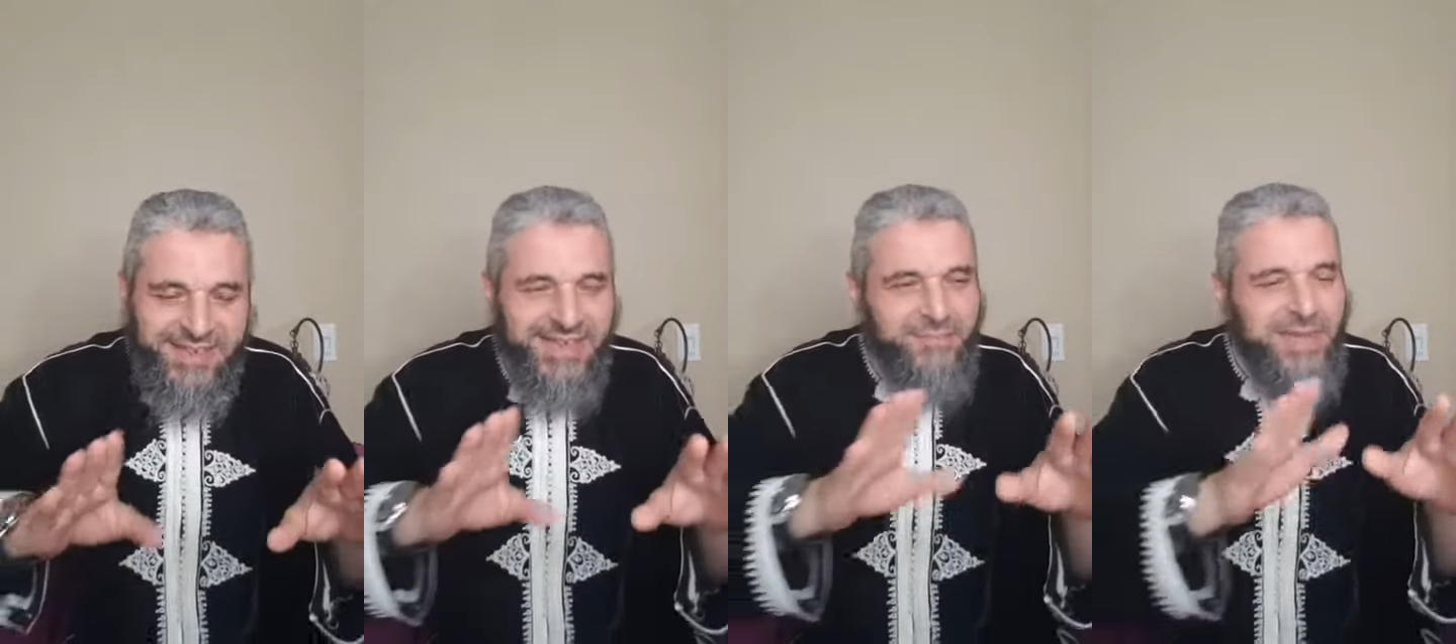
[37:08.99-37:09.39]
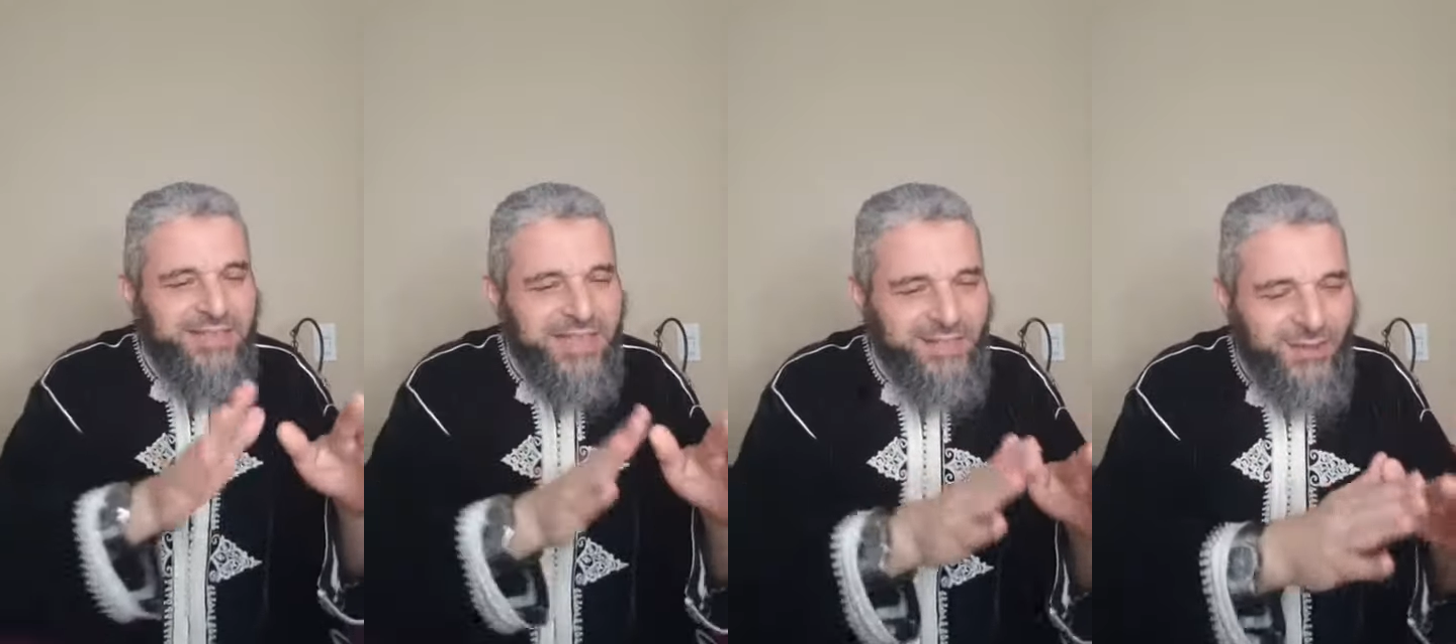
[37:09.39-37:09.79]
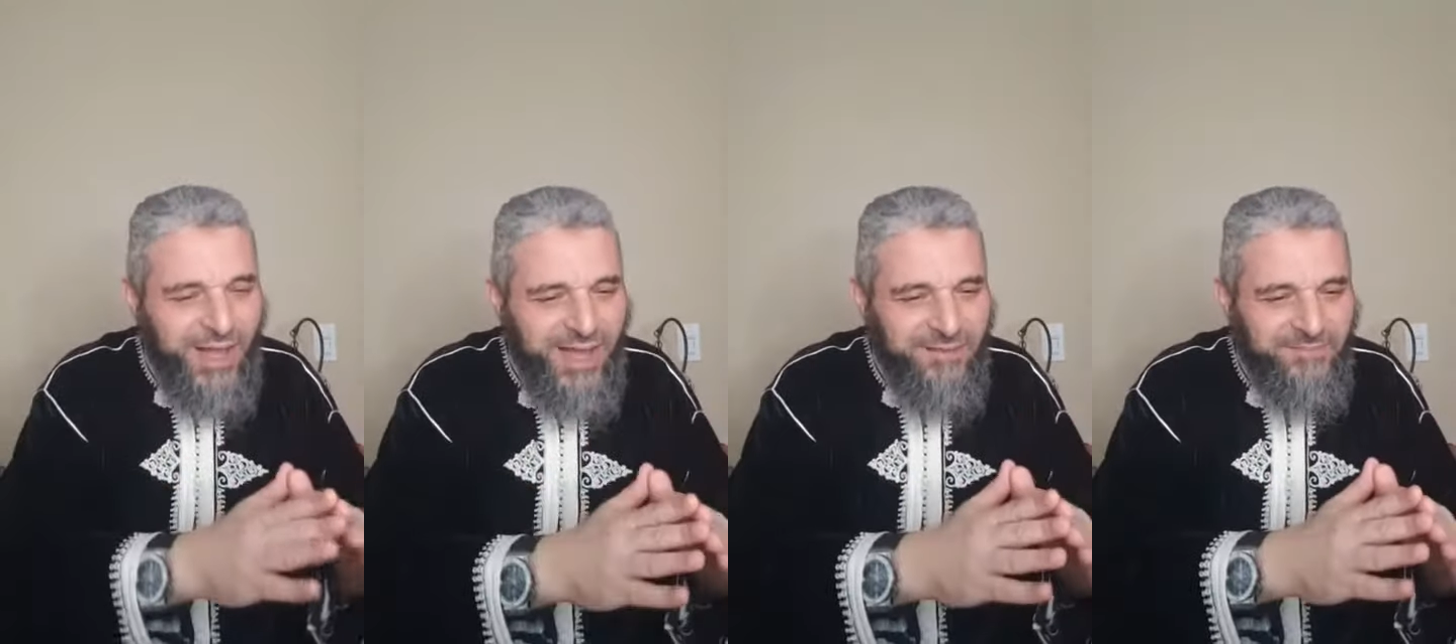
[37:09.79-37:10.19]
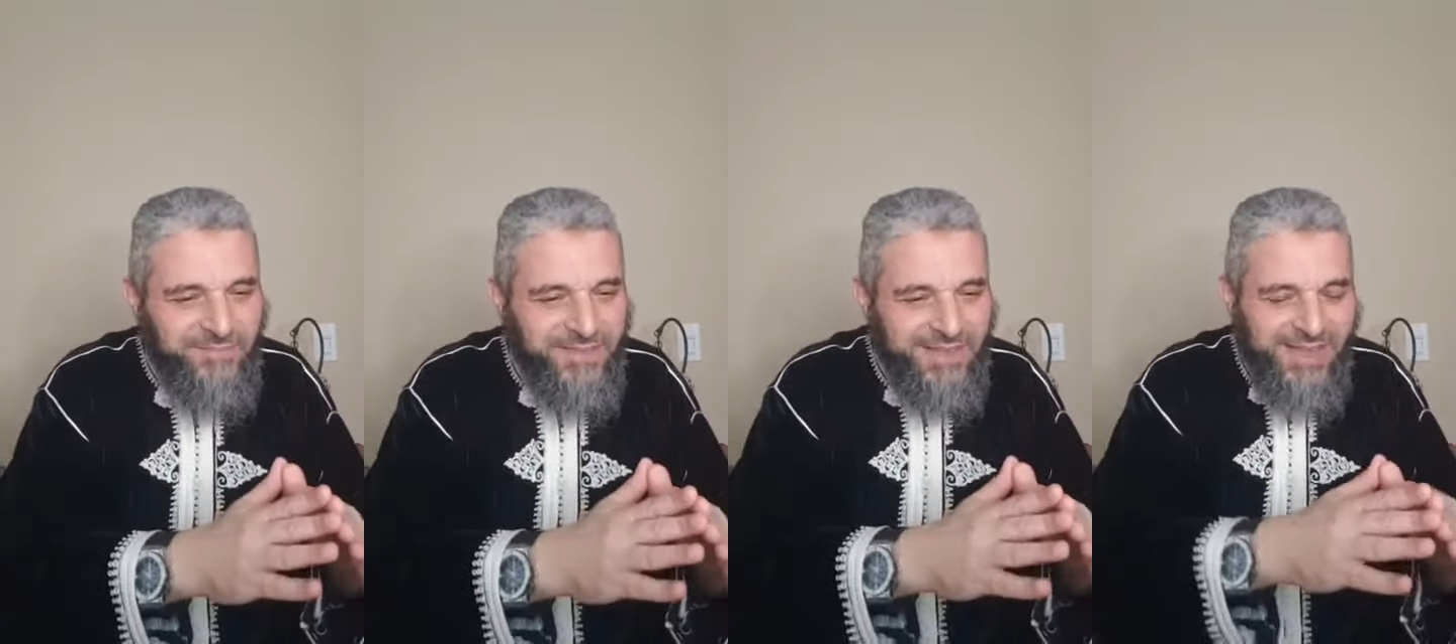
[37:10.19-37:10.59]
He made that dua,
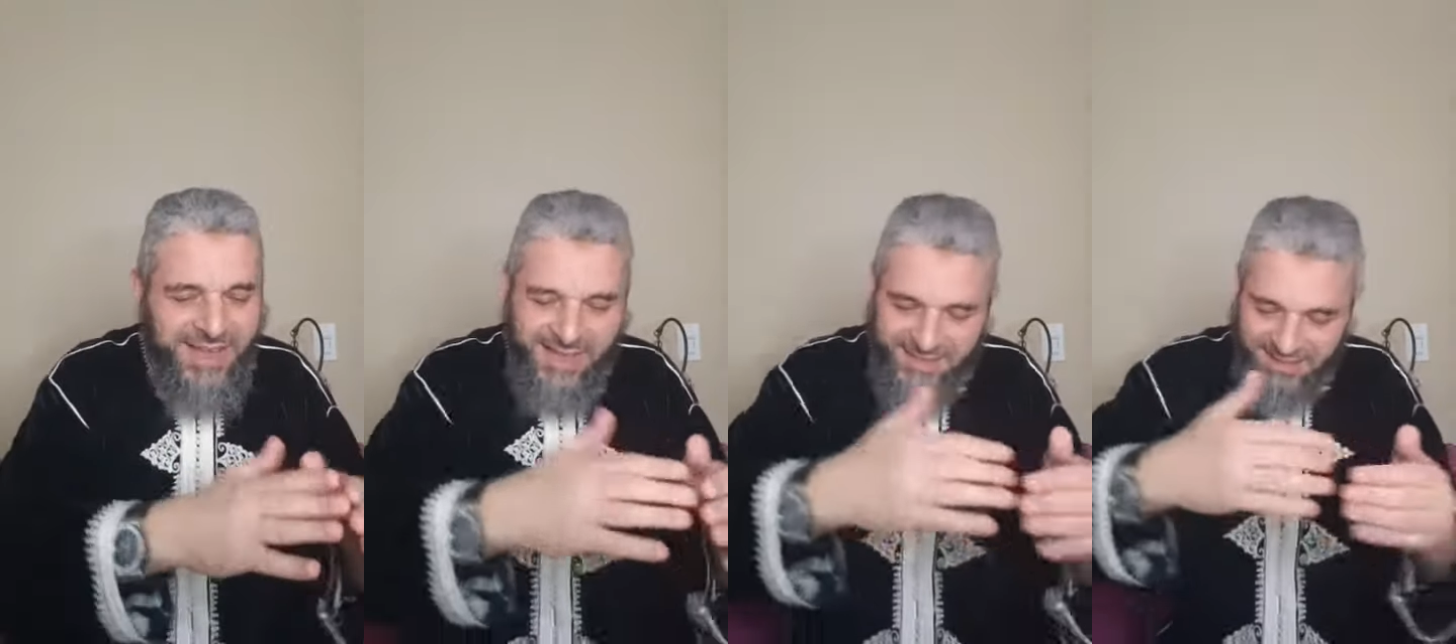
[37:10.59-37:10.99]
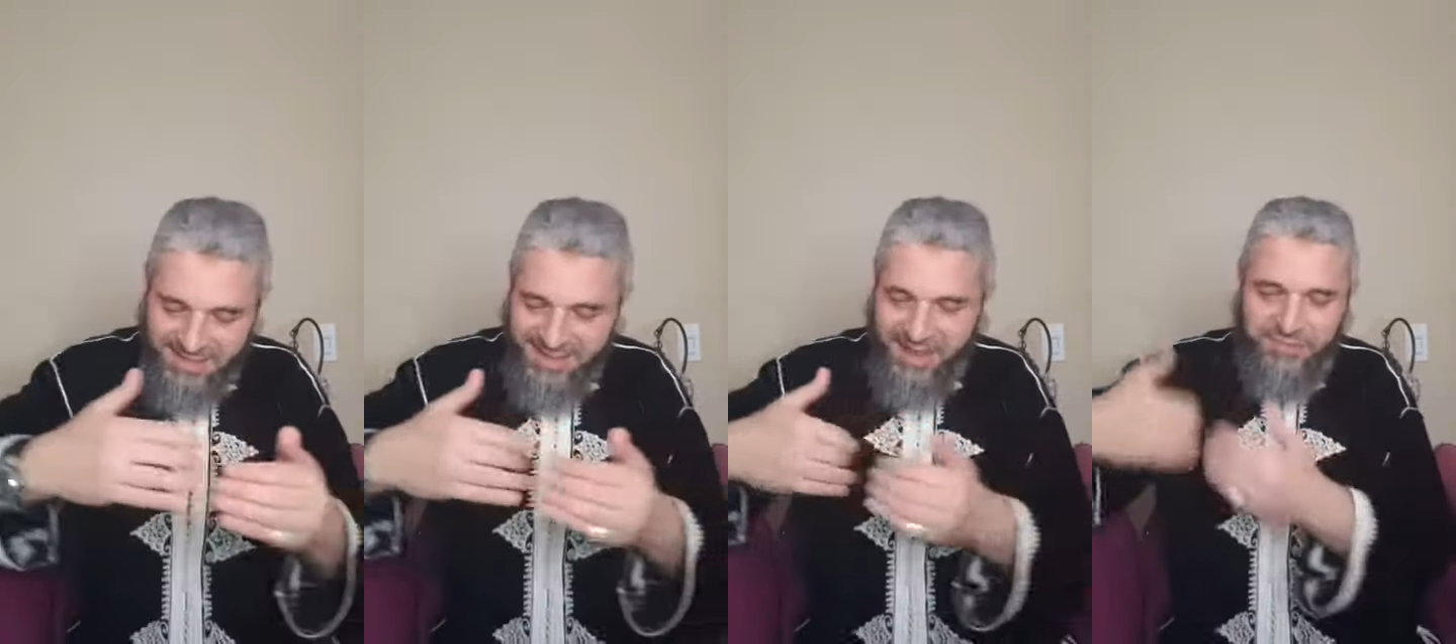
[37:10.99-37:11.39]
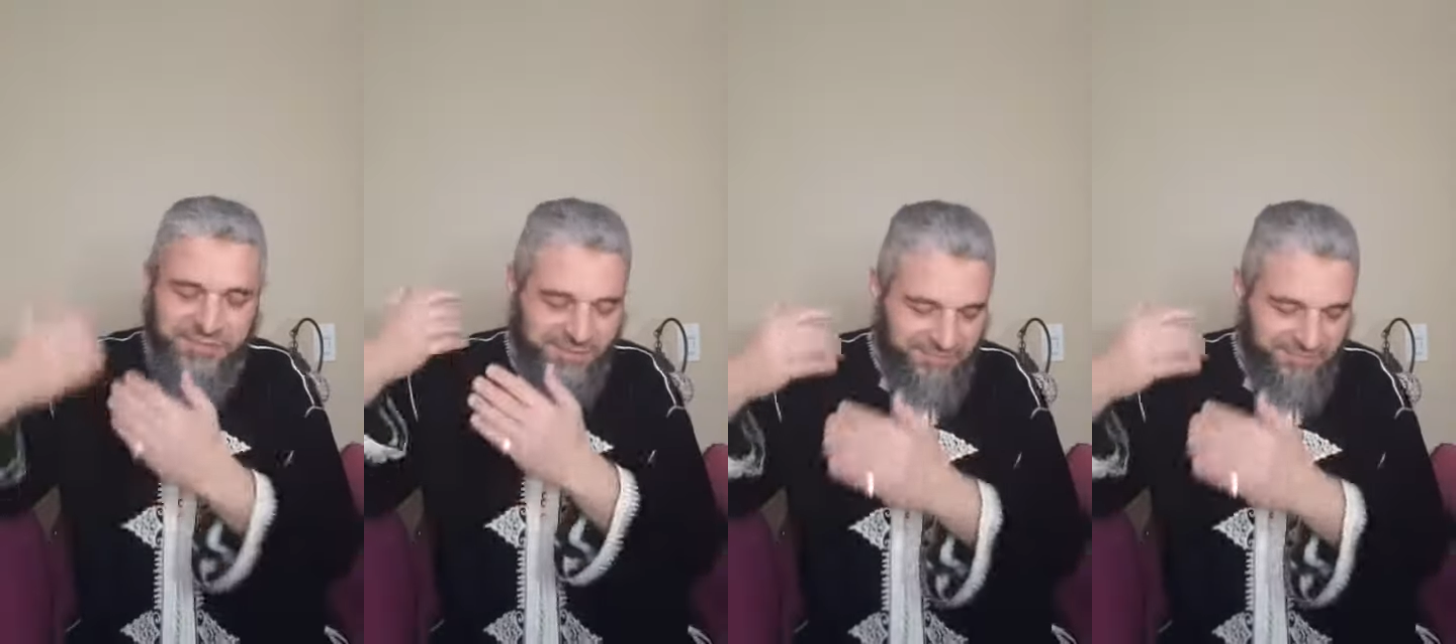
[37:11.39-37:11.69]
and then he left.